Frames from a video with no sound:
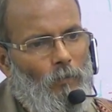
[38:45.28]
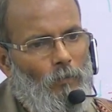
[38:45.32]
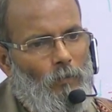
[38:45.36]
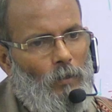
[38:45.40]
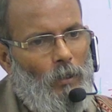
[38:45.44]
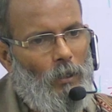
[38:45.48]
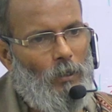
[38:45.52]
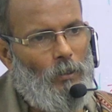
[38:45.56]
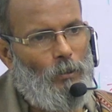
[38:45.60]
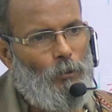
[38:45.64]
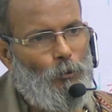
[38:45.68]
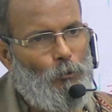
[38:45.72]

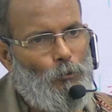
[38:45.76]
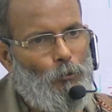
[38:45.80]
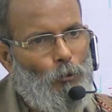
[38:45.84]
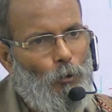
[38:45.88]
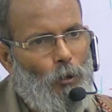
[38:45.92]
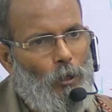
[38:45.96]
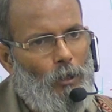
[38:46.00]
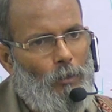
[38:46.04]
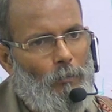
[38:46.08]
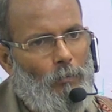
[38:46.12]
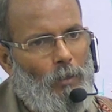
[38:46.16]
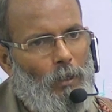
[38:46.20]
There is a
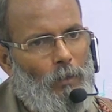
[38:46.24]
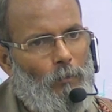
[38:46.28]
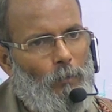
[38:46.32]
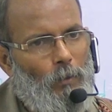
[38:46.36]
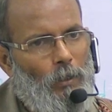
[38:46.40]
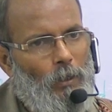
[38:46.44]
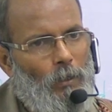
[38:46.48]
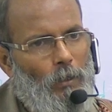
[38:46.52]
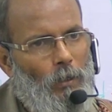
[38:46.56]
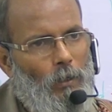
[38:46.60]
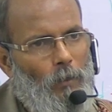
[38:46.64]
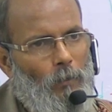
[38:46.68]
joint
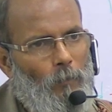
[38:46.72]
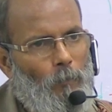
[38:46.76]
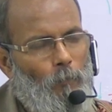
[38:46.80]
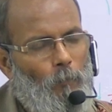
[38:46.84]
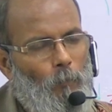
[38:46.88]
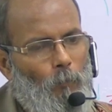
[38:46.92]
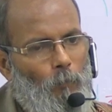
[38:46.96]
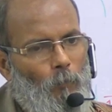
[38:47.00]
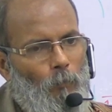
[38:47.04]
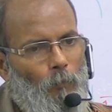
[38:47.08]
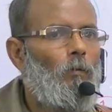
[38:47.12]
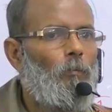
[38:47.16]
between the
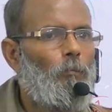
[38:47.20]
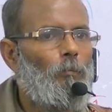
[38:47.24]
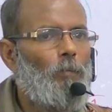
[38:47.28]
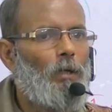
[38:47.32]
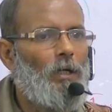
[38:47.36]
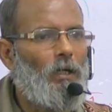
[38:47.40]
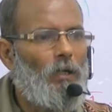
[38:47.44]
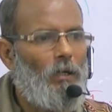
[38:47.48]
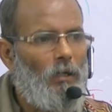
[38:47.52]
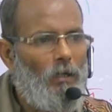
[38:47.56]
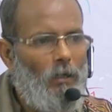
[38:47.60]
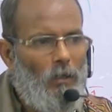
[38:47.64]

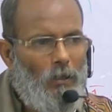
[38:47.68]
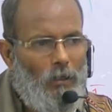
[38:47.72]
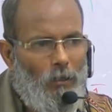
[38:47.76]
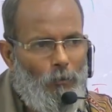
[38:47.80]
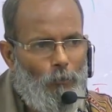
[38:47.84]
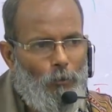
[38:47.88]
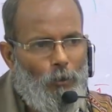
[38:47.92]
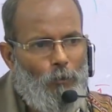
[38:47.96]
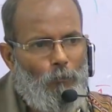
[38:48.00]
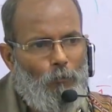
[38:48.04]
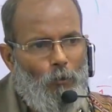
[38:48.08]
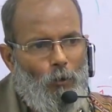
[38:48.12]
medial
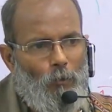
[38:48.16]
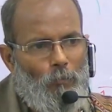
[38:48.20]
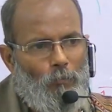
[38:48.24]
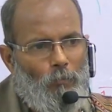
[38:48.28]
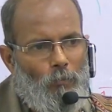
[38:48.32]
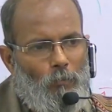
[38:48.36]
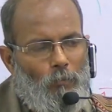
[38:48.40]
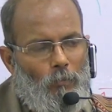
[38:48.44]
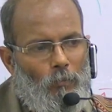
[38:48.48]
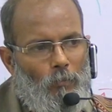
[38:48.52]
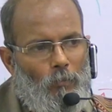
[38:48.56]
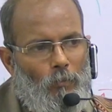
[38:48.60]
cuneiform
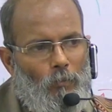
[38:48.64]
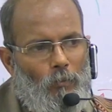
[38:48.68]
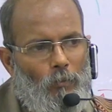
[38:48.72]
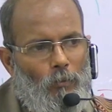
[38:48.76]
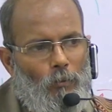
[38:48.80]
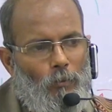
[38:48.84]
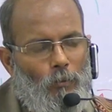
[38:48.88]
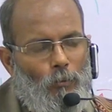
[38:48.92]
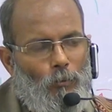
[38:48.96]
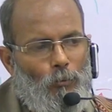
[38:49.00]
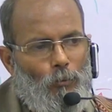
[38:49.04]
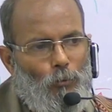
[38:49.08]

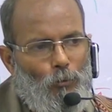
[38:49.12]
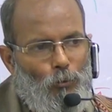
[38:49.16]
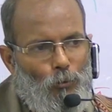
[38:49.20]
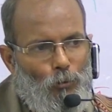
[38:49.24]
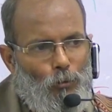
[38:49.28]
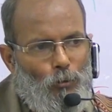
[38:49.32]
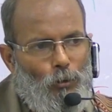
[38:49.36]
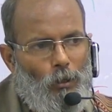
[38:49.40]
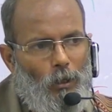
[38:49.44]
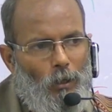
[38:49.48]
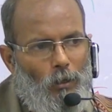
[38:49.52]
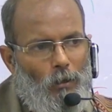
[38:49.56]

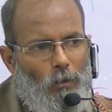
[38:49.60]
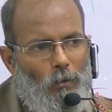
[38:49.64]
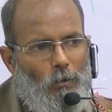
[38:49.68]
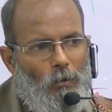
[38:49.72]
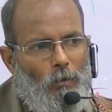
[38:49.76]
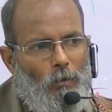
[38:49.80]
to the